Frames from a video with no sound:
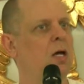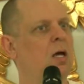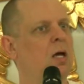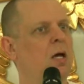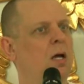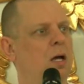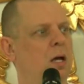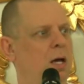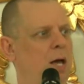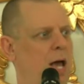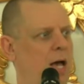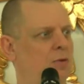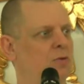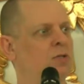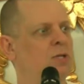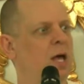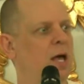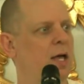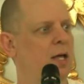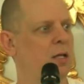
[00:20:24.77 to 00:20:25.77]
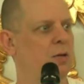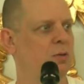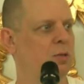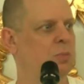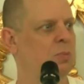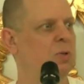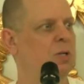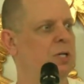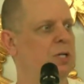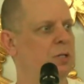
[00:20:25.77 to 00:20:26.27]
outside. It was
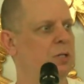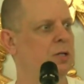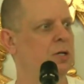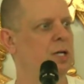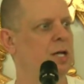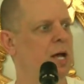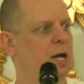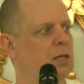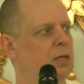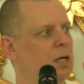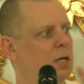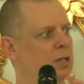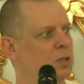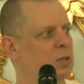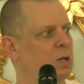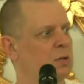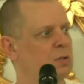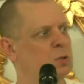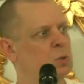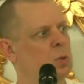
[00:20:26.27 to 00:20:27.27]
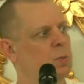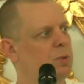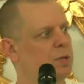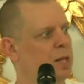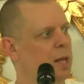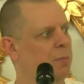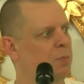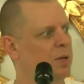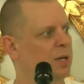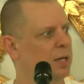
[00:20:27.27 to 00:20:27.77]
pretty dirty out there. So I was sweeping
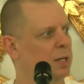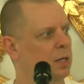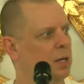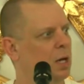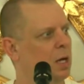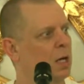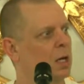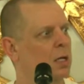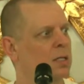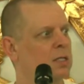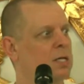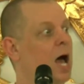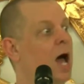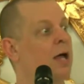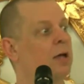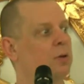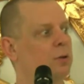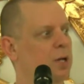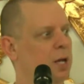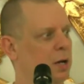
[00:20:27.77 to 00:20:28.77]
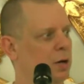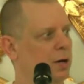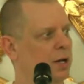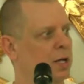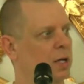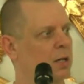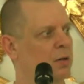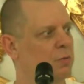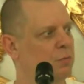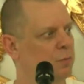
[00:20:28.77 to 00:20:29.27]
that big tiled
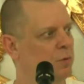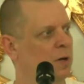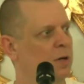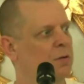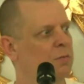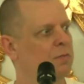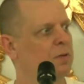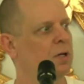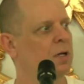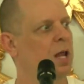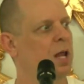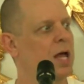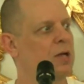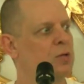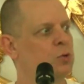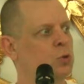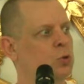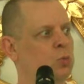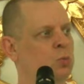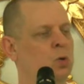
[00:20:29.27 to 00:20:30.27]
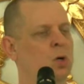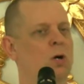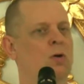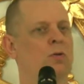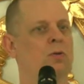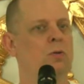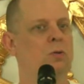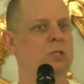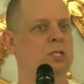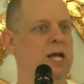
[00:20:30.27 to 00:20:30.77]
area in front of the classroom where all
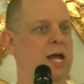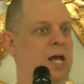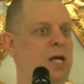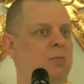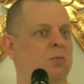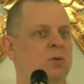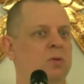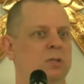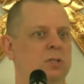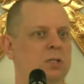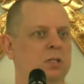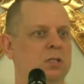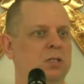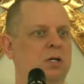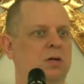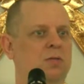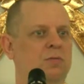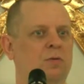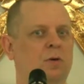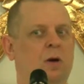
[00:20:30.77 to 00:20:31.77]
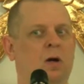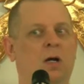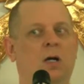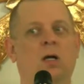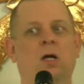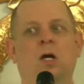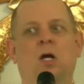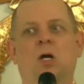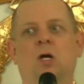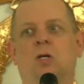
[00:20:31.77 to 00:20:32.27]
those tables and stuff are.
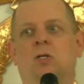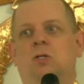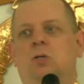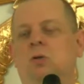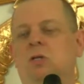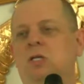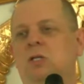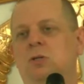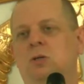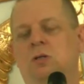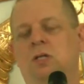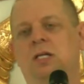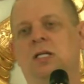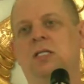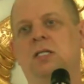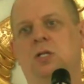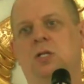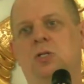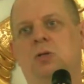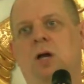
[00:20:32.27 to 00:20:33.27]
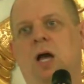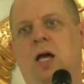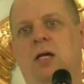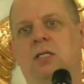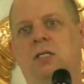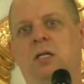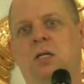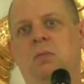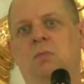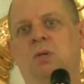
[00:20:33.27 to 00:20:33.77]
So these are things that you
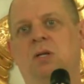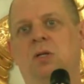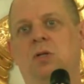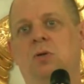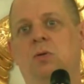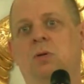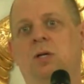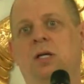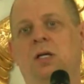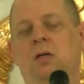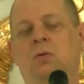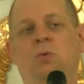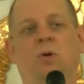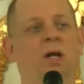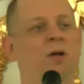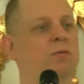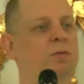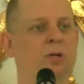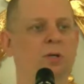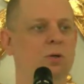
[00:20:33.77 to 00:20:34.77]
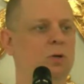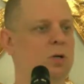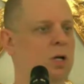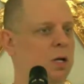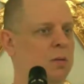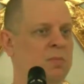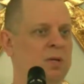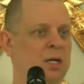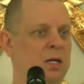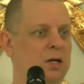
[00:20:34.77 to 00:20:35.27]
guys can be doing whenever you
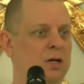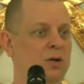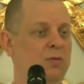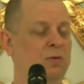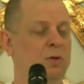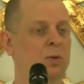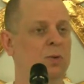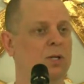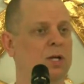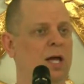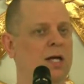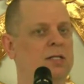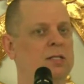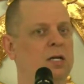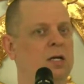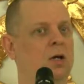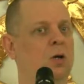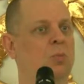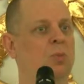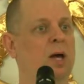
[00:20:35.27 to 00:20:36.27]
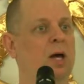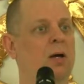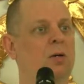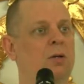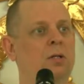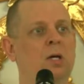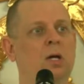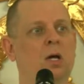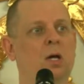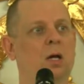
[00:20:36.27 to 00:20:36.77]
come here. If you would like to help
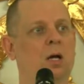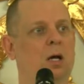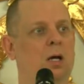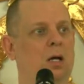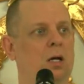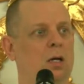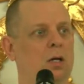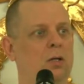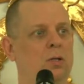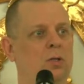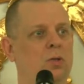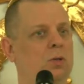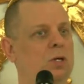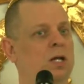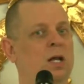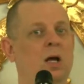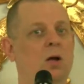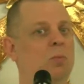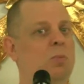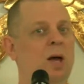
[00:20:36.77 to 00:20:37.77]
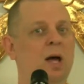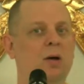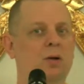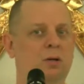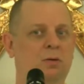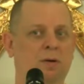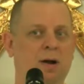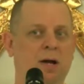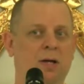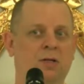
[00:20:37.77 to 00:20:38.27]
out, you can help out
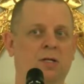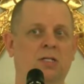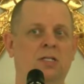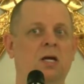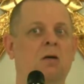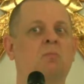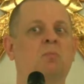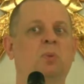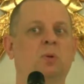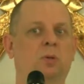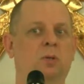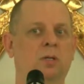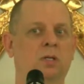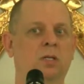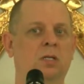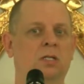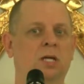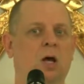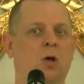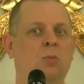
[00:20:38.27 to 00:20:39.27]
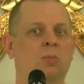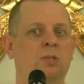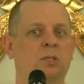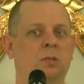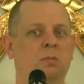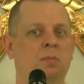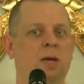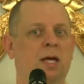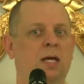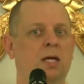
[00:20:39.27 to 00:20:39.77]
around the temple, and this helps to
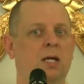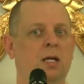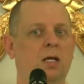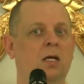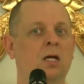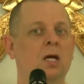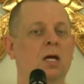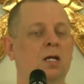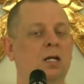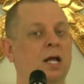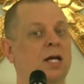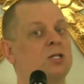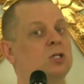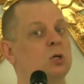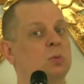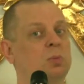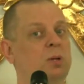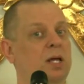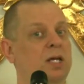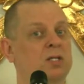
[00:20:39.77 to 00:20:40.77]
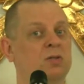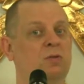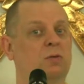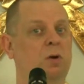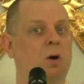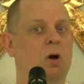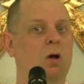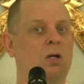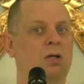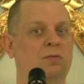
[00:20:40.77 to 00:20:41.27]
make it a nicer place for
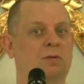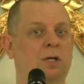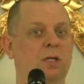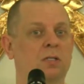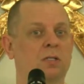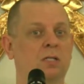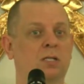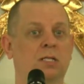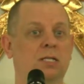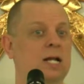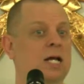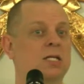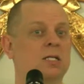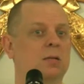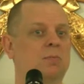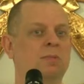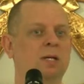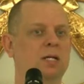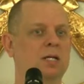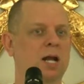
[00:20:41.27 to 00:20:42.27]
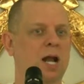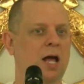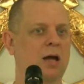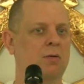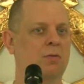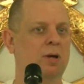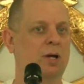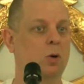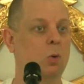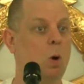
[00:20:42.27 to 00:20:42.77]
all of us. It's not something that I
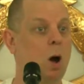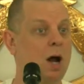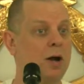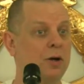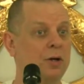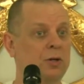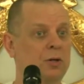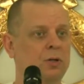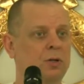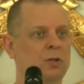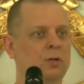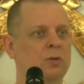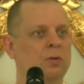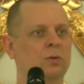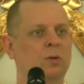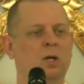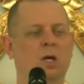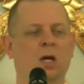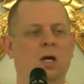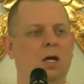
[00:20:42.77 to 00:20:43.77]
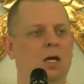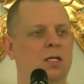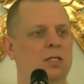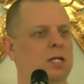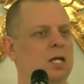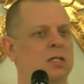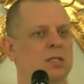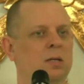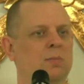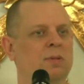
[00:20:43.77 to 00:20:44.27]
require you to do. It's
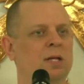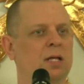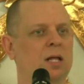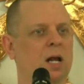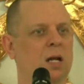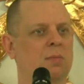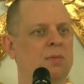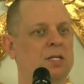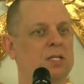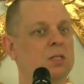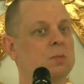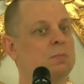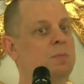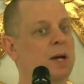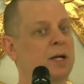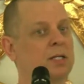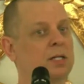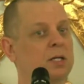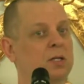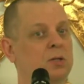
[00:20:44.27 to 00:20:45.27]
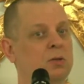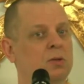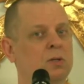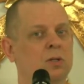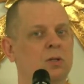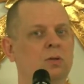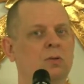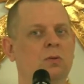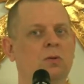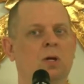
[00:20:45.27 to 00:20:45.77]
not something that I'm expecting you to
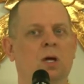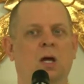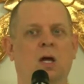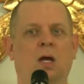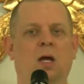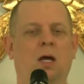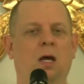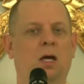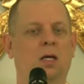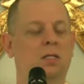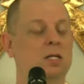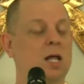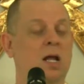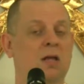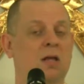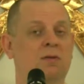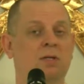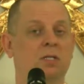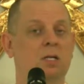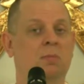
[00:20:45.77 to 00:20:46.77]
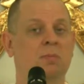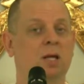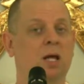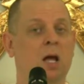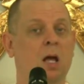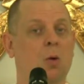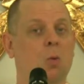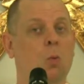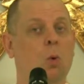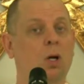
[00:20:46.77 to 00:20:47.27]
do. It's not even something
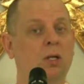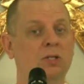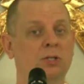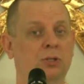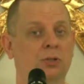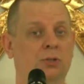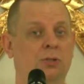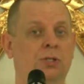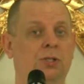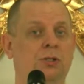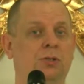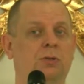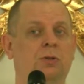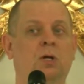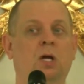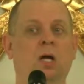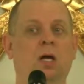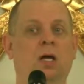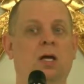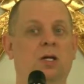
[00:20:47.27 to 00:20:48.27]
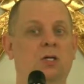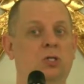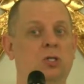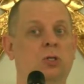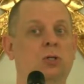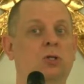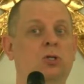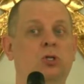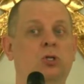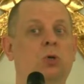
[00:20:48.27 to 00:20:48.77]
I want you to do. It's
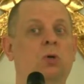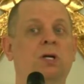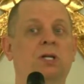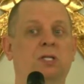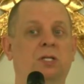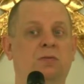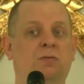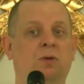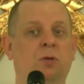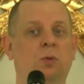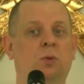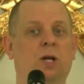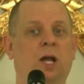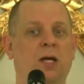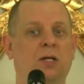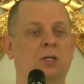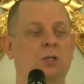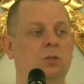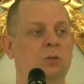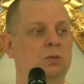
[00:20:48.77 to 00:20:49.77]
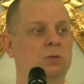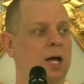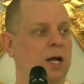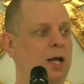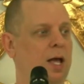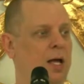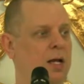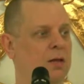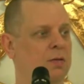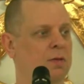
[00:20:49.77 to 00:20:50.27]
your choice if you would like to do that
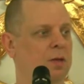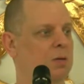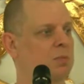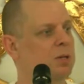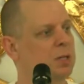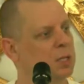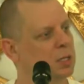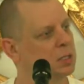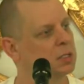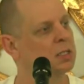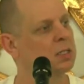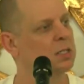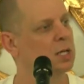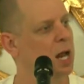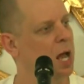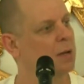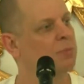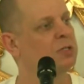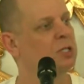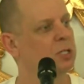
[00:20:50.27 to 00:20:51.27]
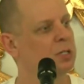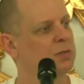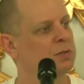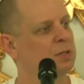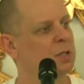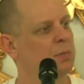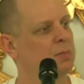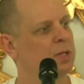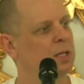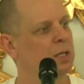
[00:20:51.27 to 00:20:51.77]
kind of thing. But this is an option of
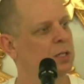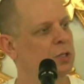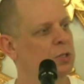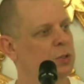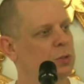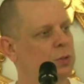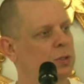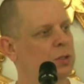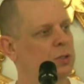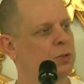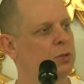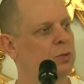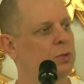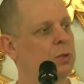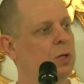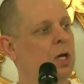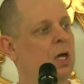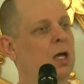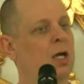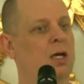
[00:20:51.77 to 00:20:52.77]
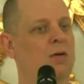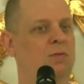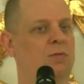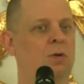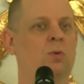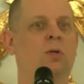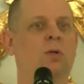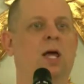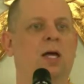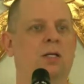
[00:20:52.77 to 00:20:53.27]
something that you could do if
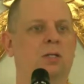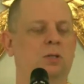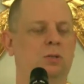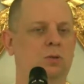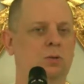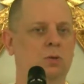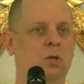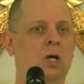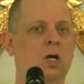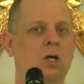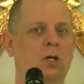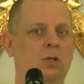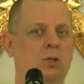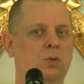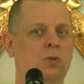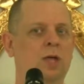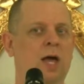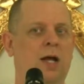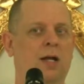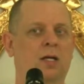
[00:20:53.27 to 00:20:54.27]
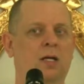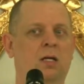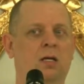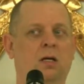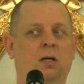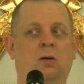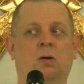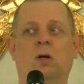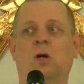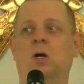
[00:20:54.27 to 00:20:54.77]
you would like to do that
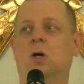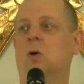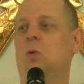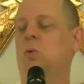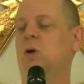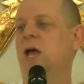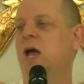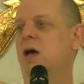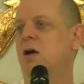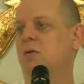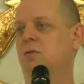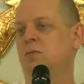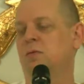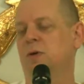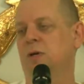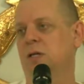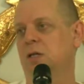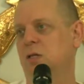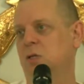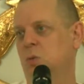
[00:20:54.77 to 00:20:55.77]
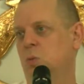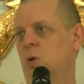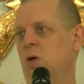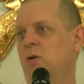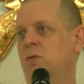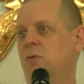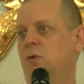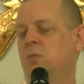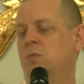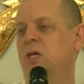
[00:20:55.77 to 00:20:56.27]
here. We have in this
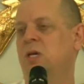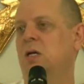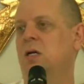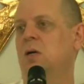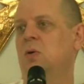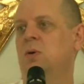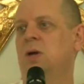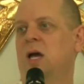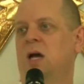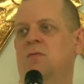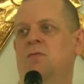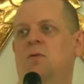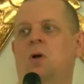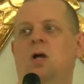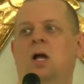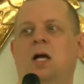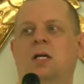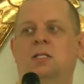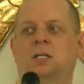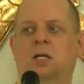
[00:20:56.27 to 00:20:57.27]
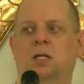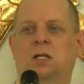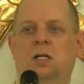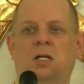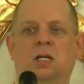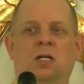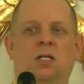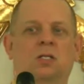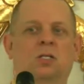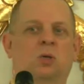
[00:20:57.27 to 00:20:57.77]
one room here, we have all kinds of
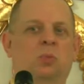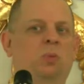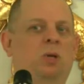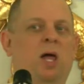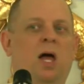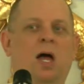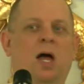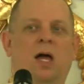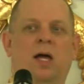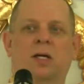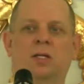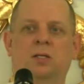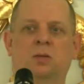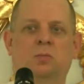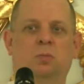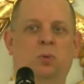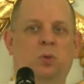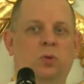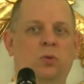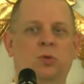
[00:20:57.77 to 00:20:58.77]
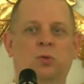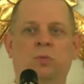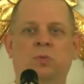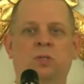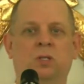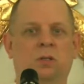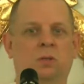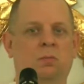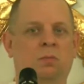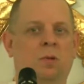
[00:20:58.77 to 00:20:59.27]
cleaning supplies and brooms
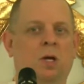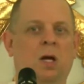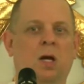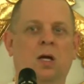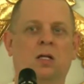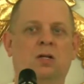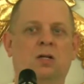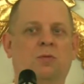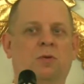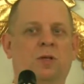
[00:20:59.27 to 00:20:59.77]
and different